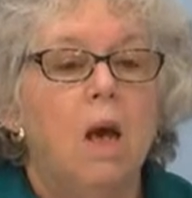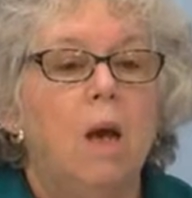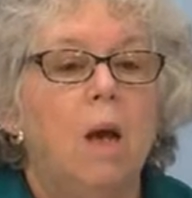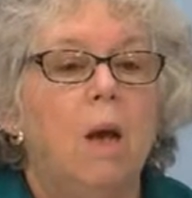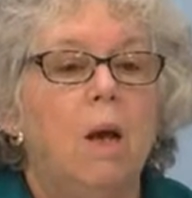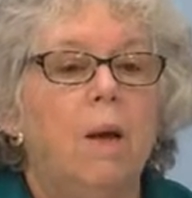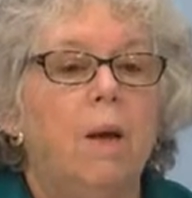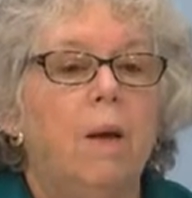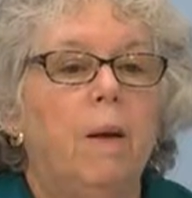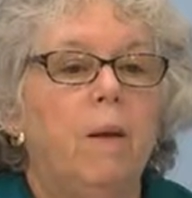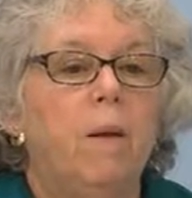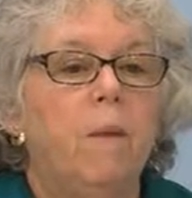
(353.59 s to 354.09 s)

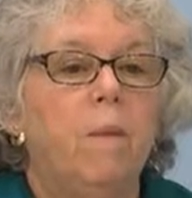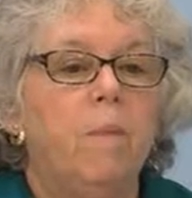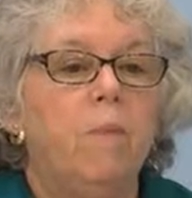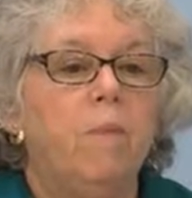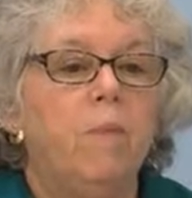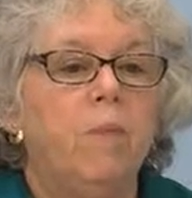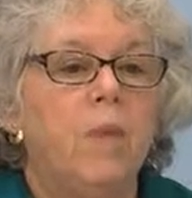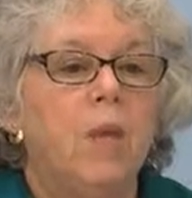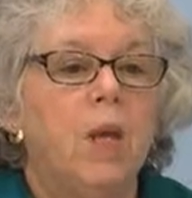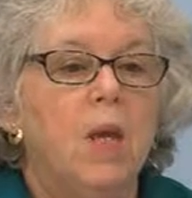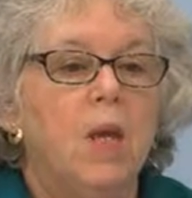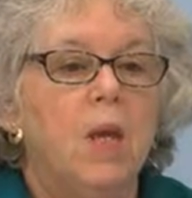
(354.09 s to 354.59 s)

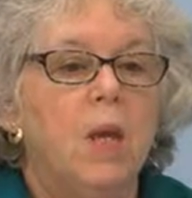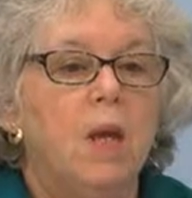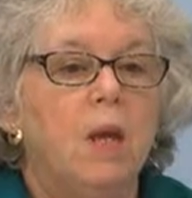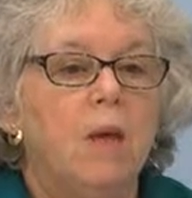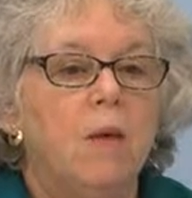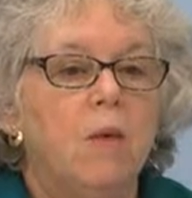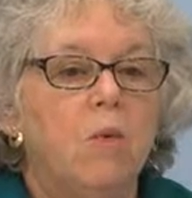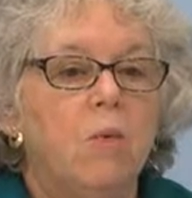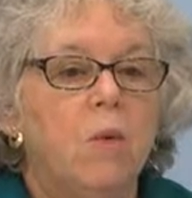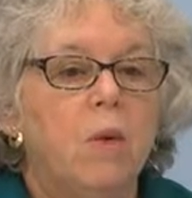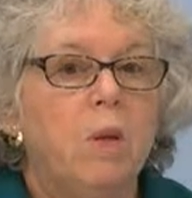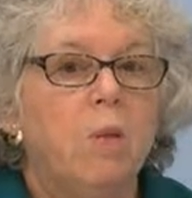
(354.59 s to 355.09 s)

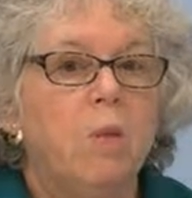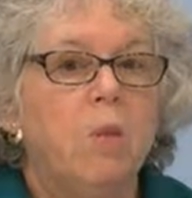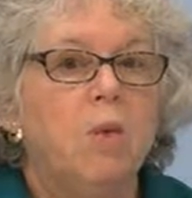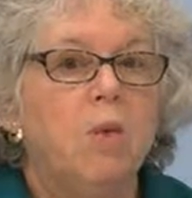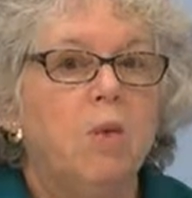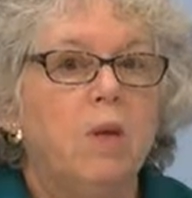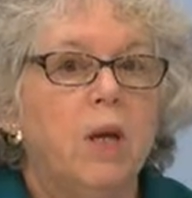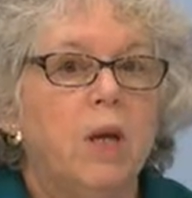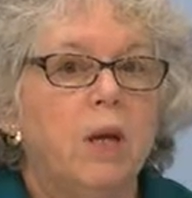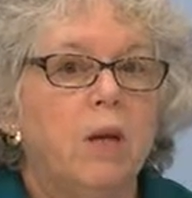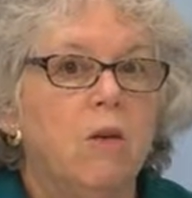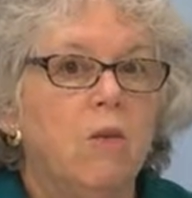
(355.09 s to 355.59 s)
and we will
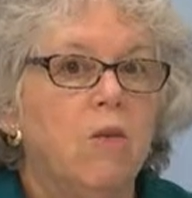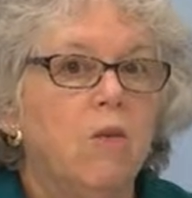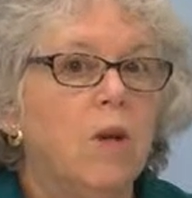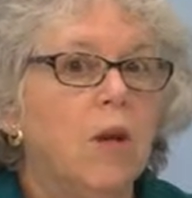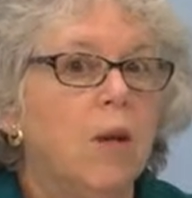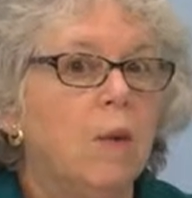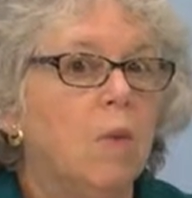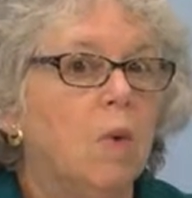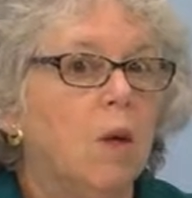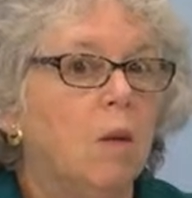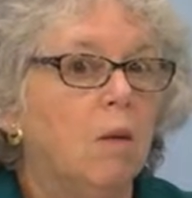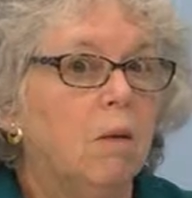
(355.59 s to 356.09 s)
get your
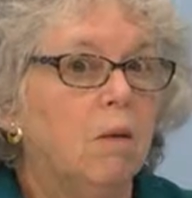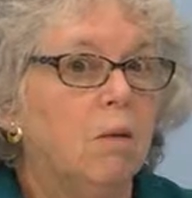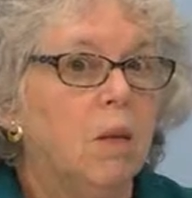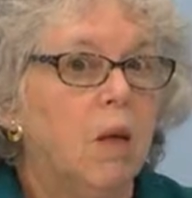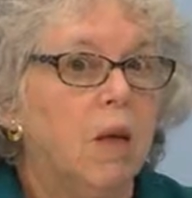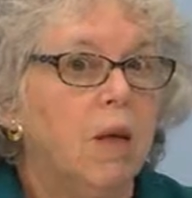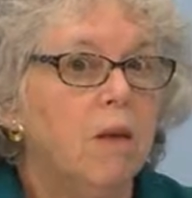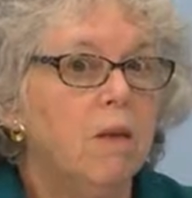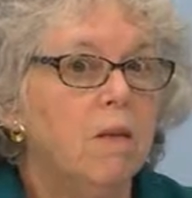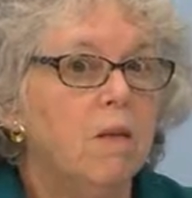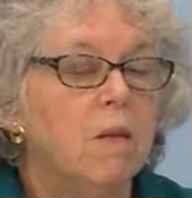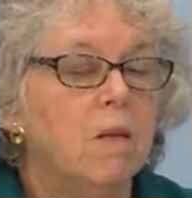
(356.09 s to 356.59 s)
name on a
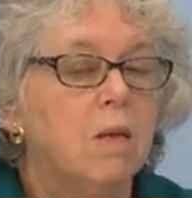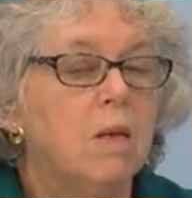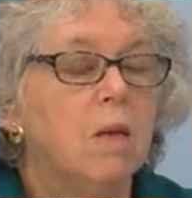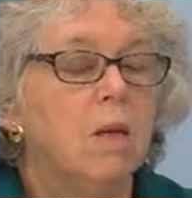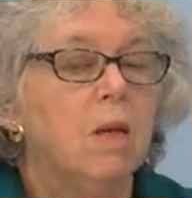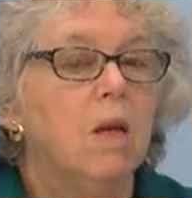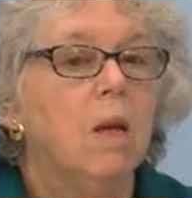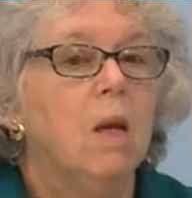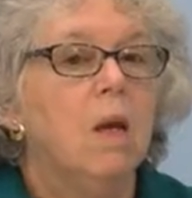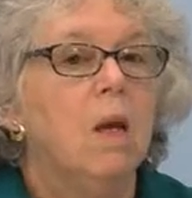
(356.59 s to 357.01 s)
list.